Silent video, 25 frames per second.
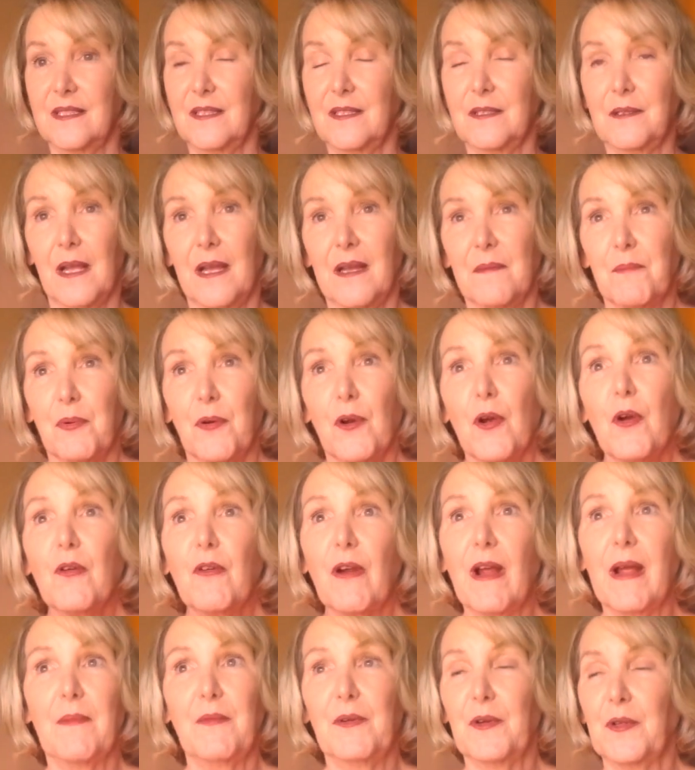a
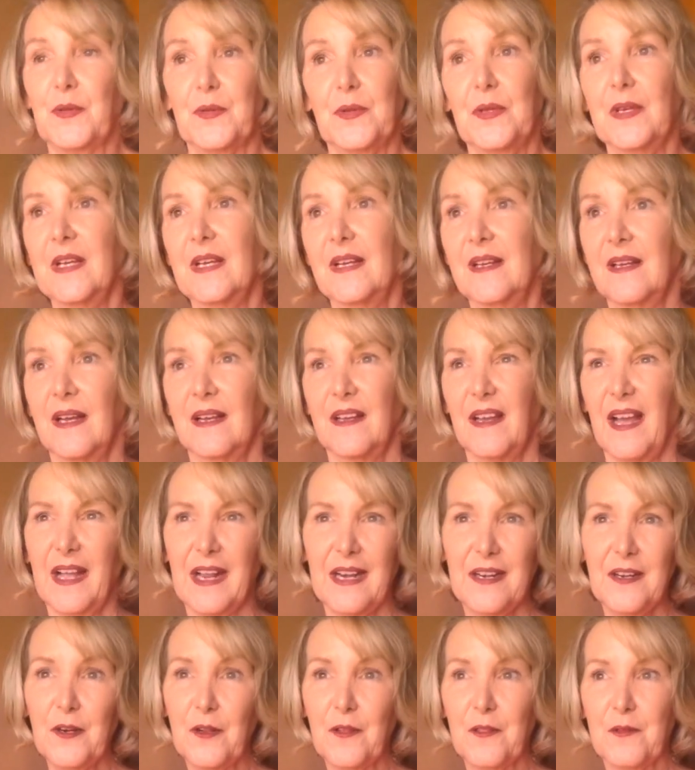program with, I
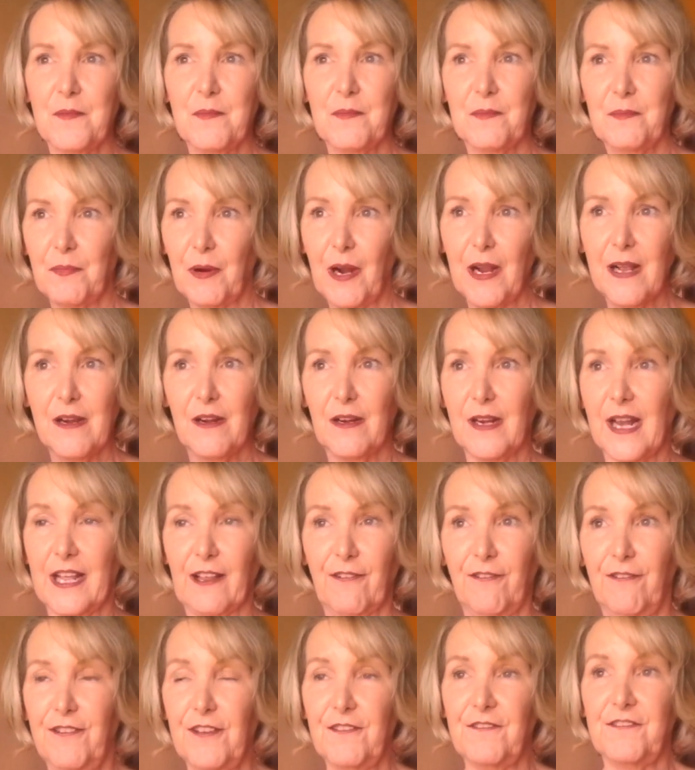don't know, prior
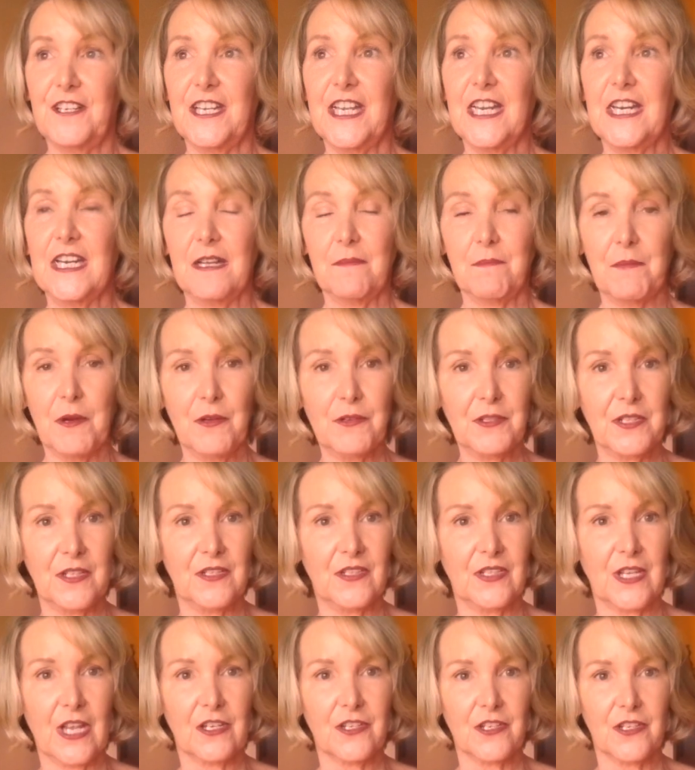like 15 hypnosis
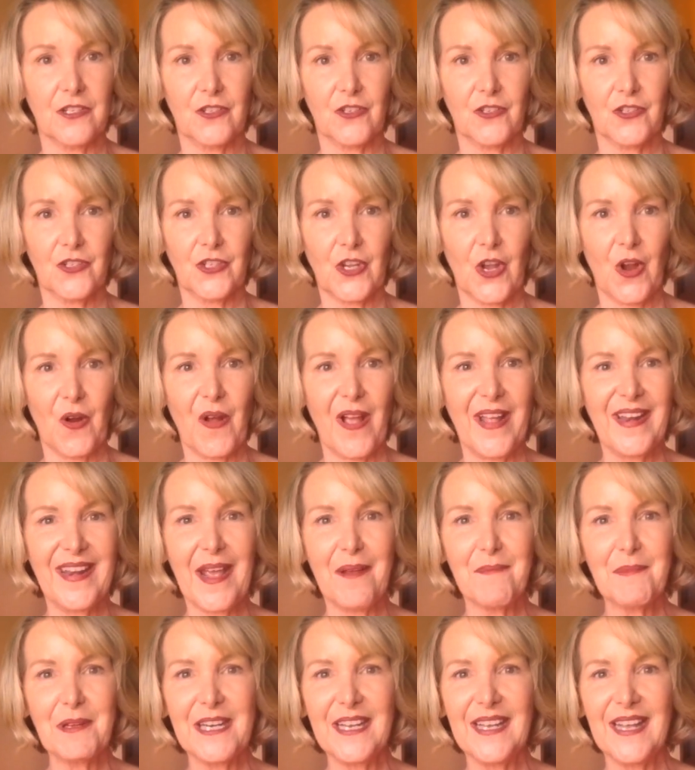sessions or so. And
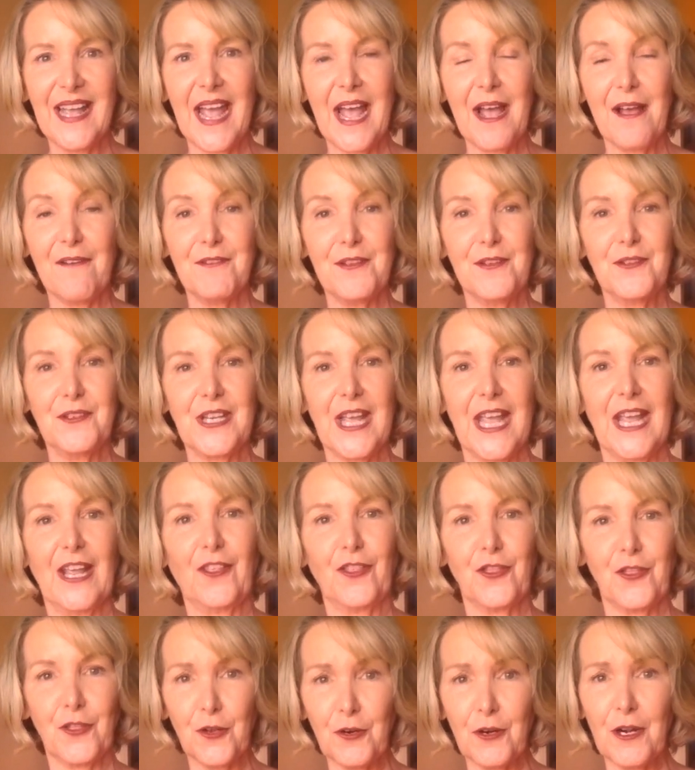I'm going to have you
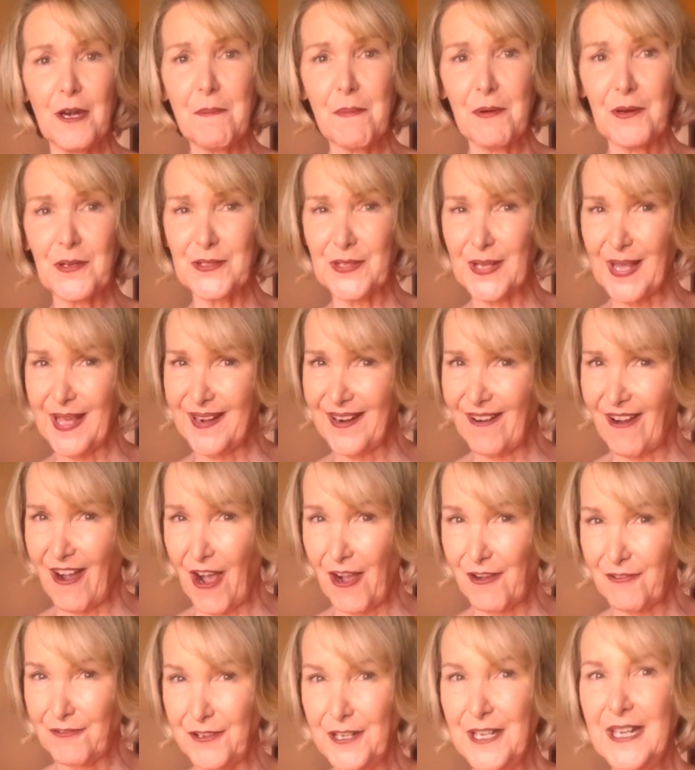take 30%
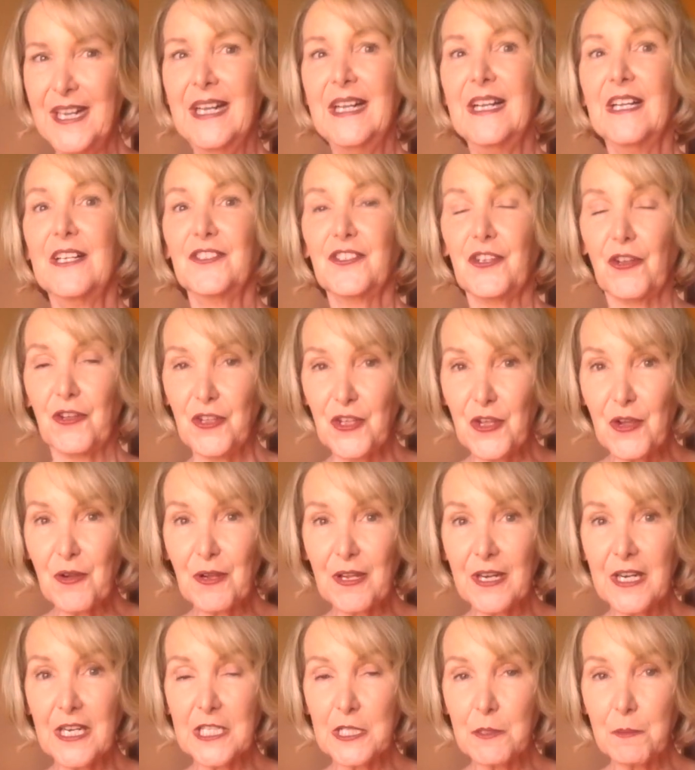off so you
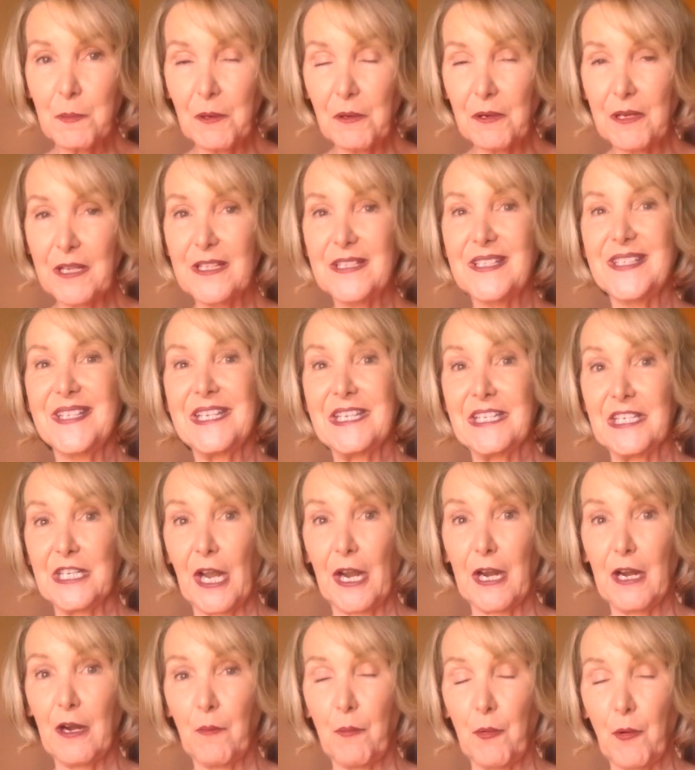can experience the
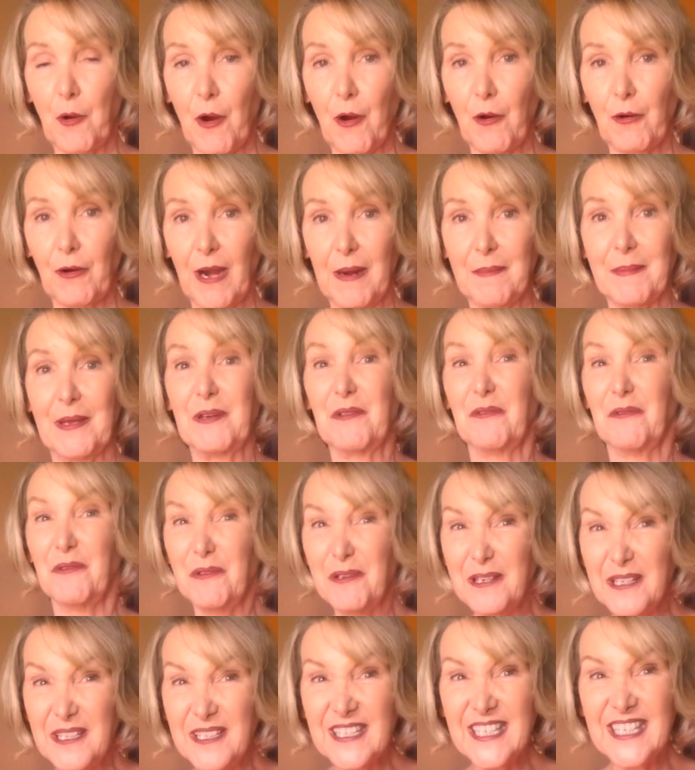entire program and
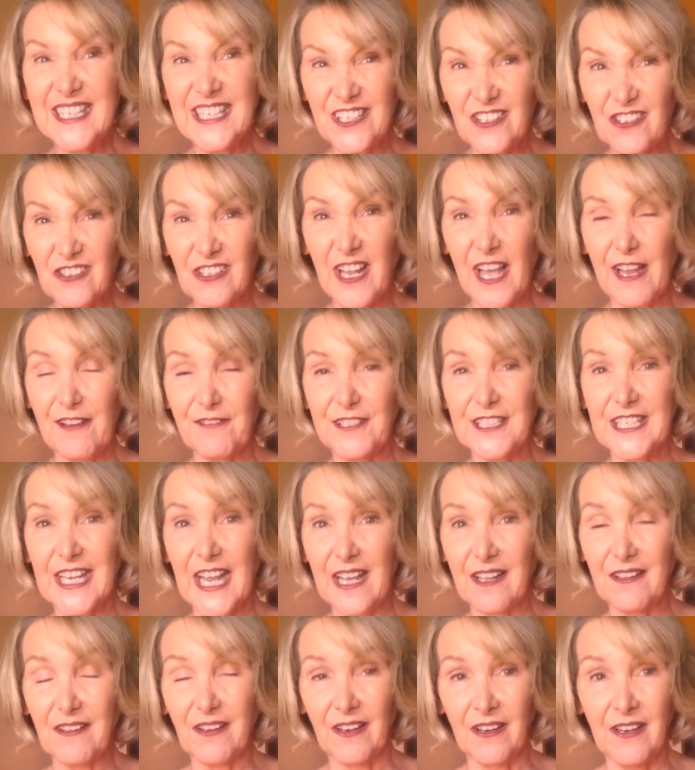really get your life
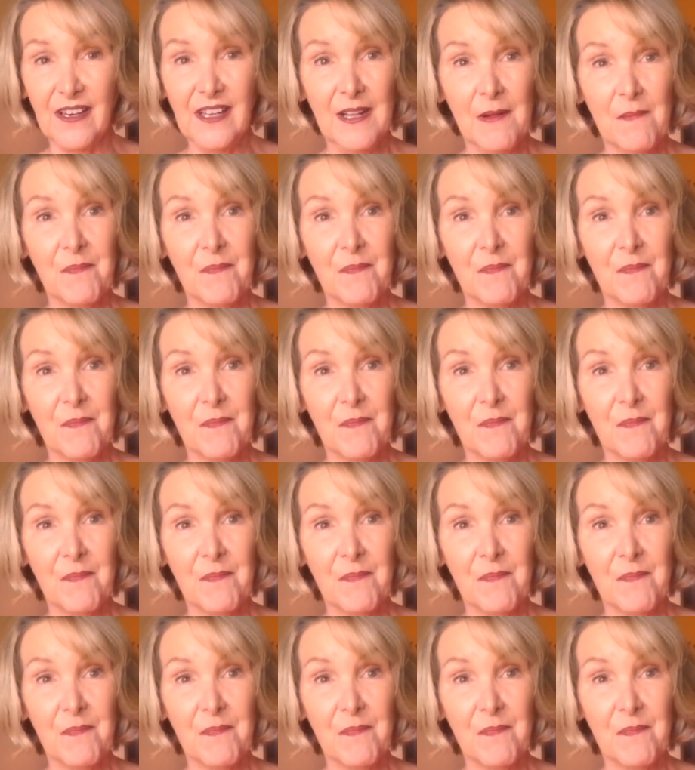together.